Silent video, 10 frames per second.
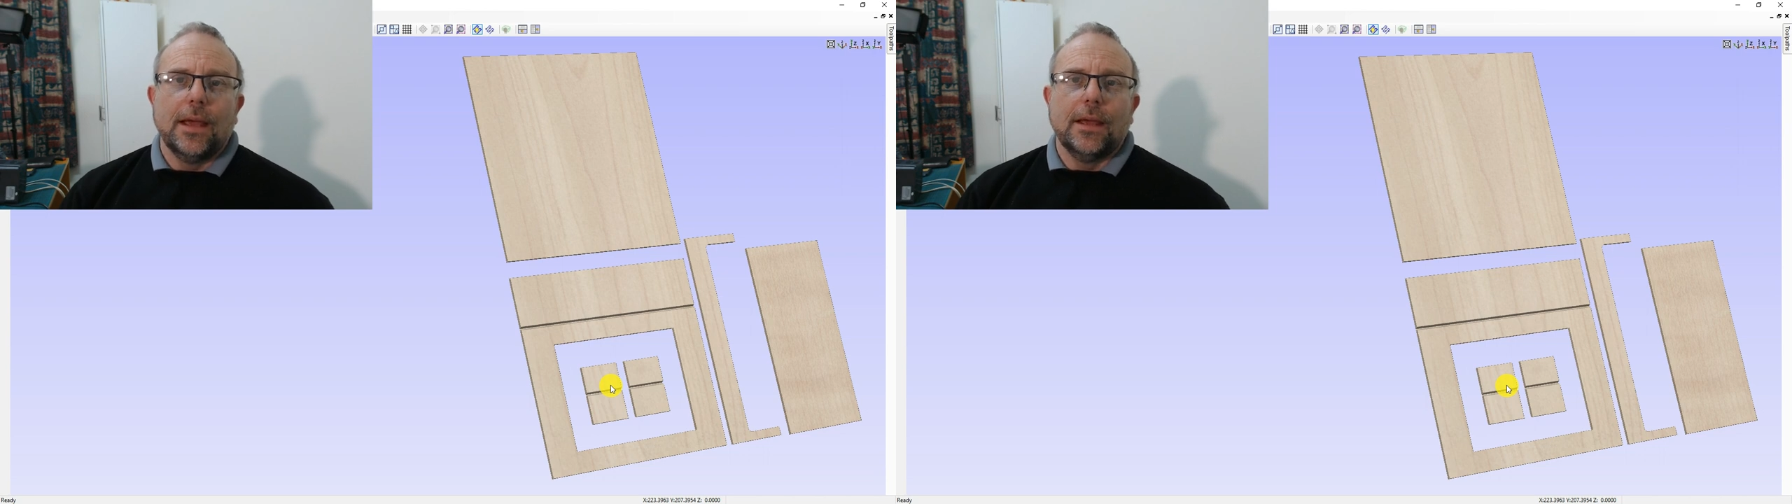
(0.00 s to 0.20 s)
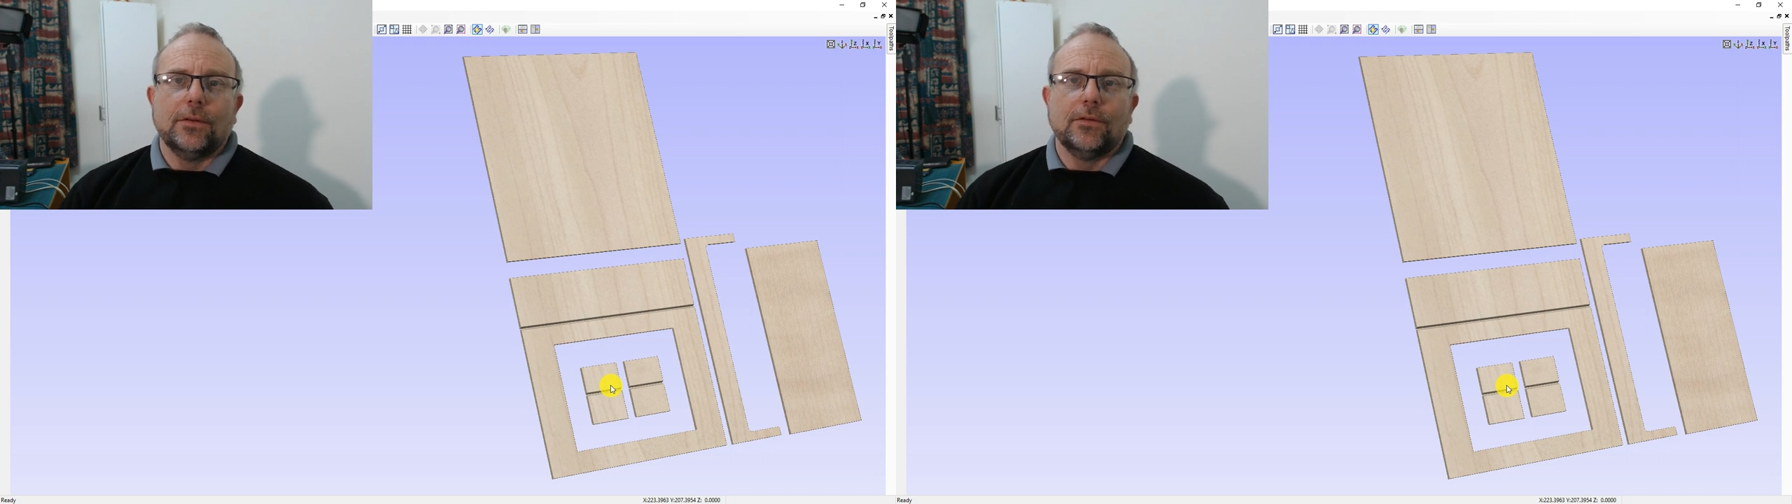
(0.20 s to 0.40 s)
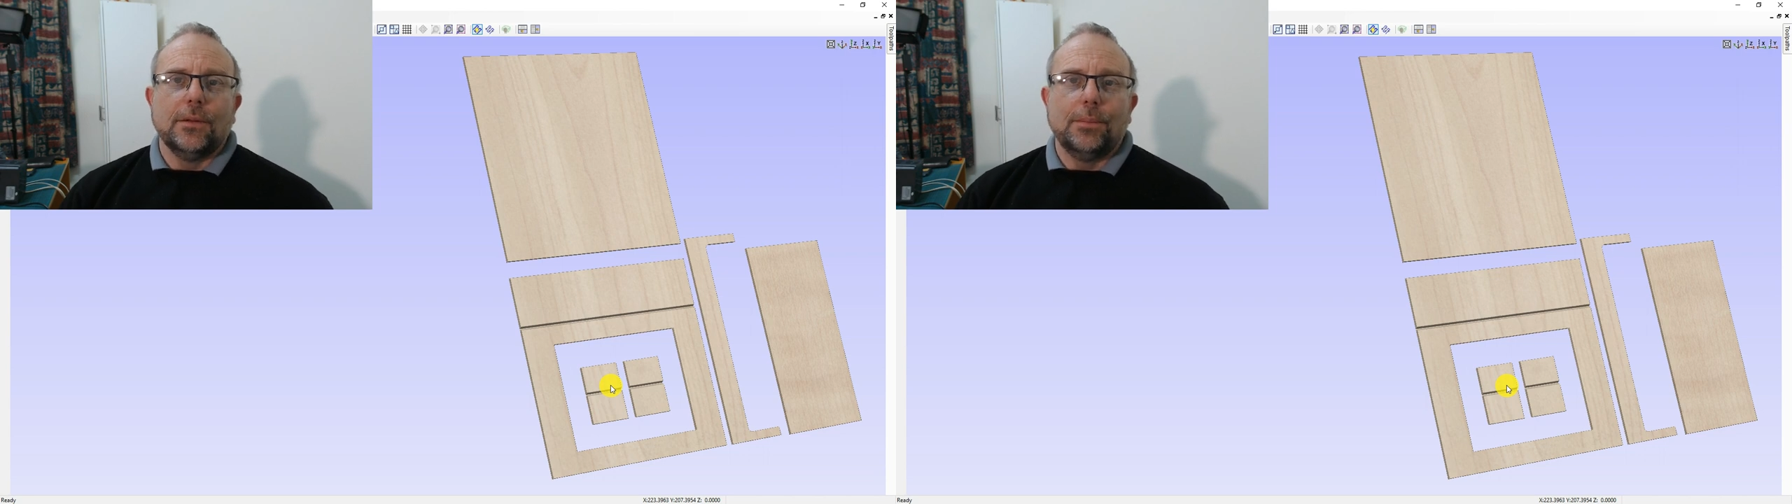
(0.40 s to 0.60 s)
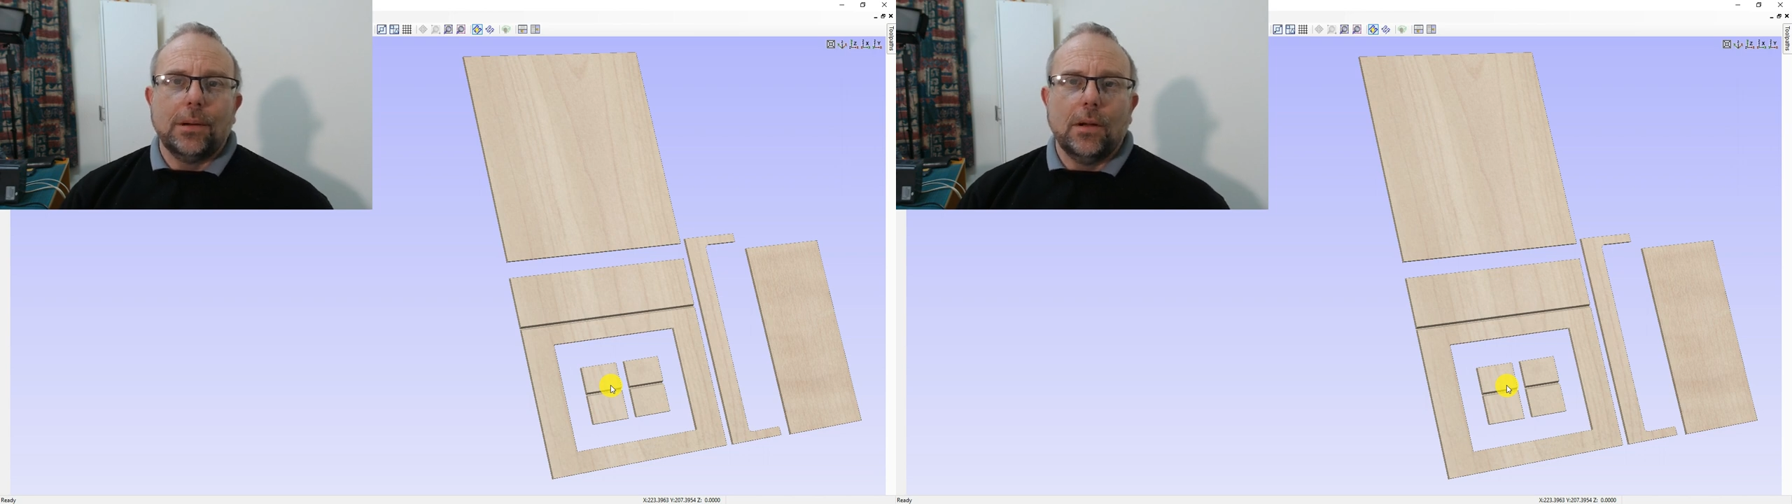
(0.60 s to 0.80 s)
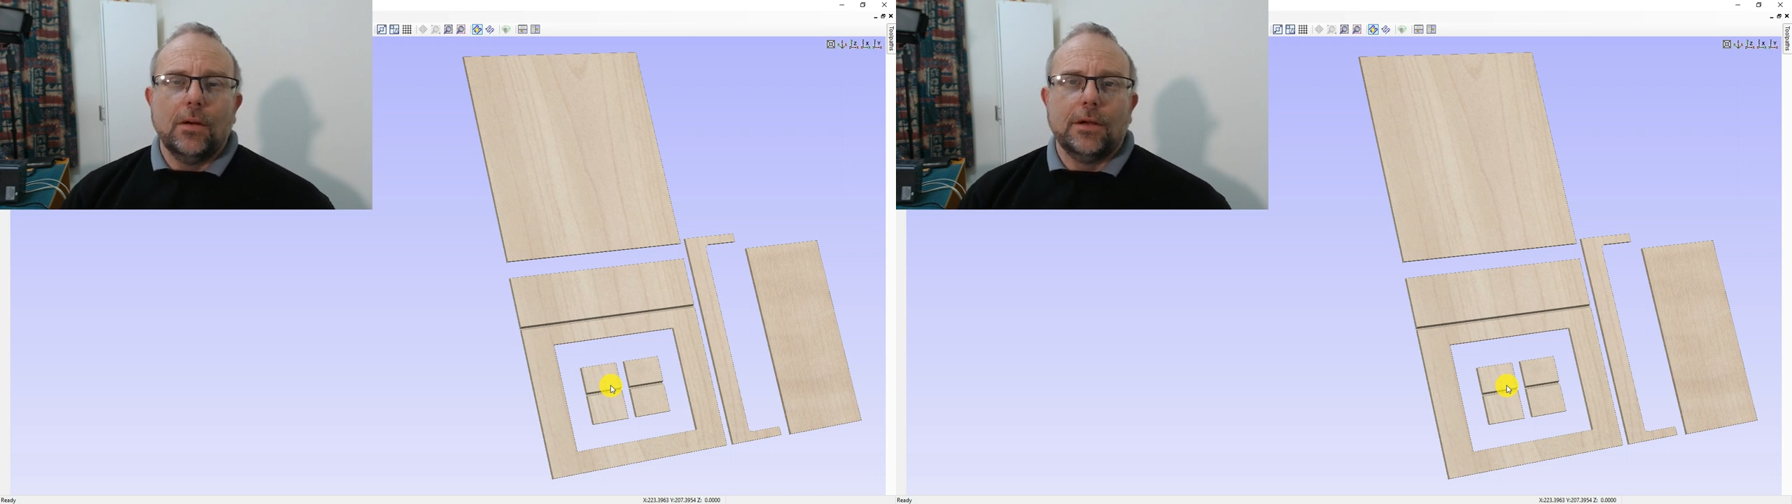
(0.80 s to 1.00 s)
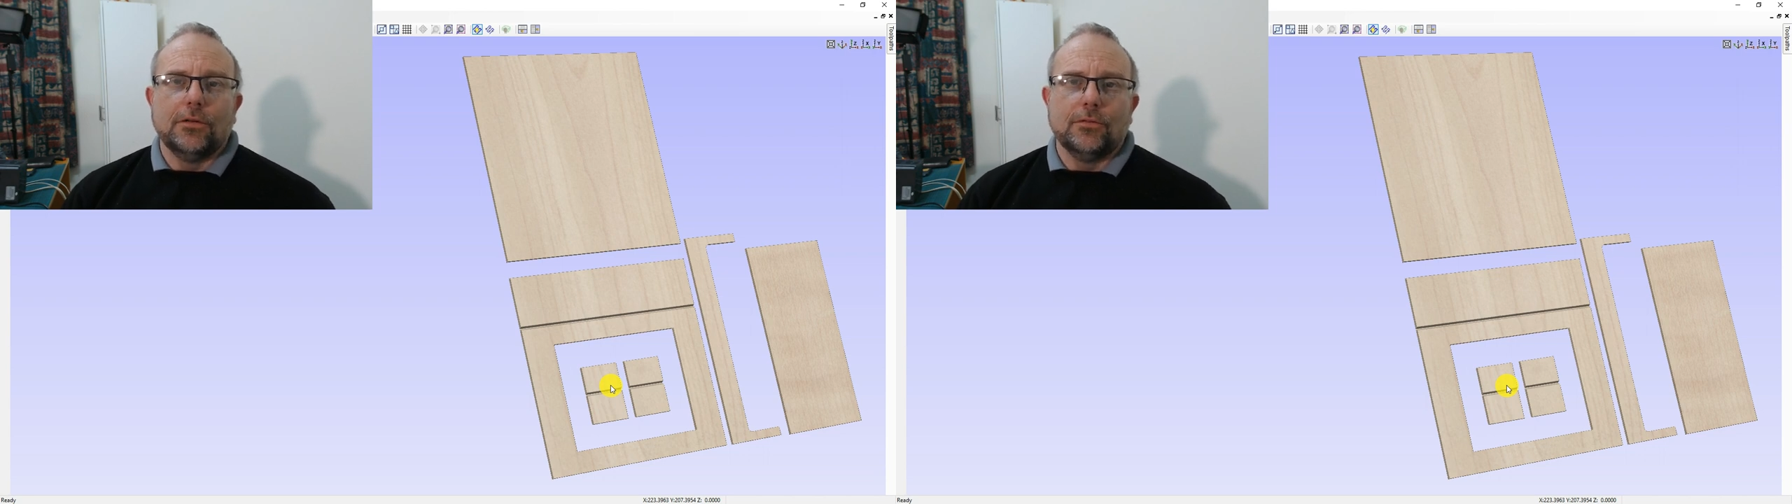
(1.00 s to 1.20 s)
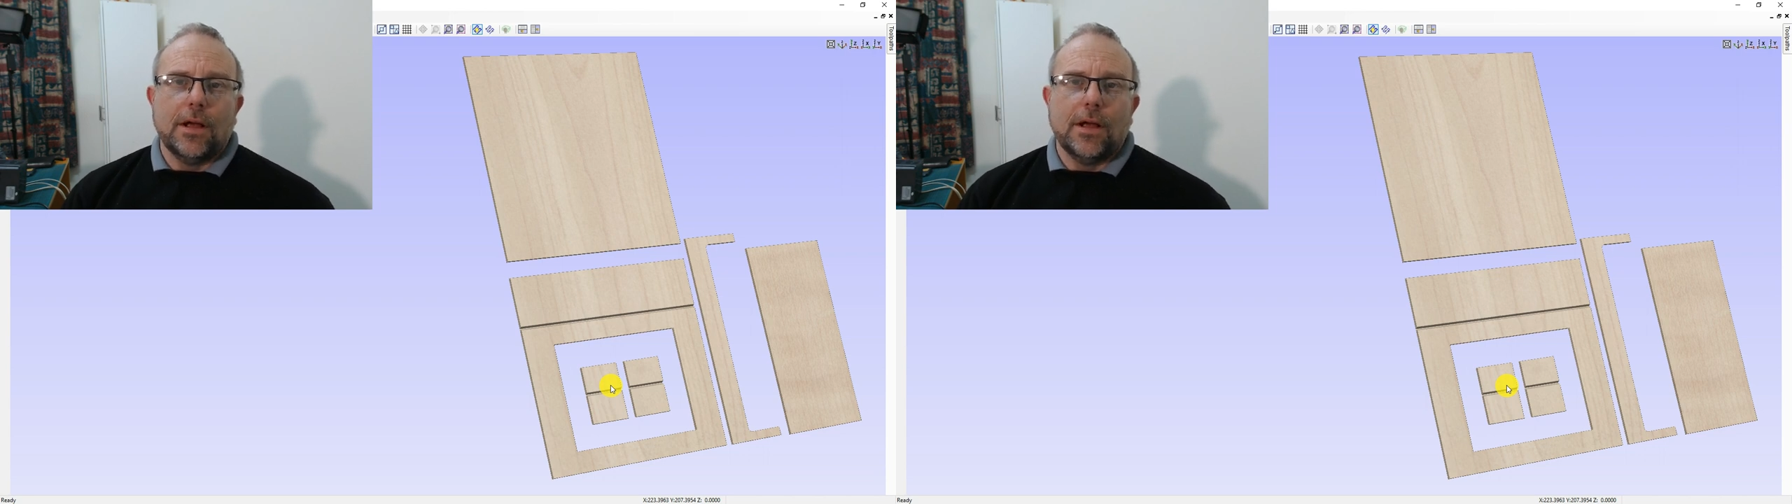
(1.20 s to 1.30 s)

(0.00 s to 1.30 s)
as the plies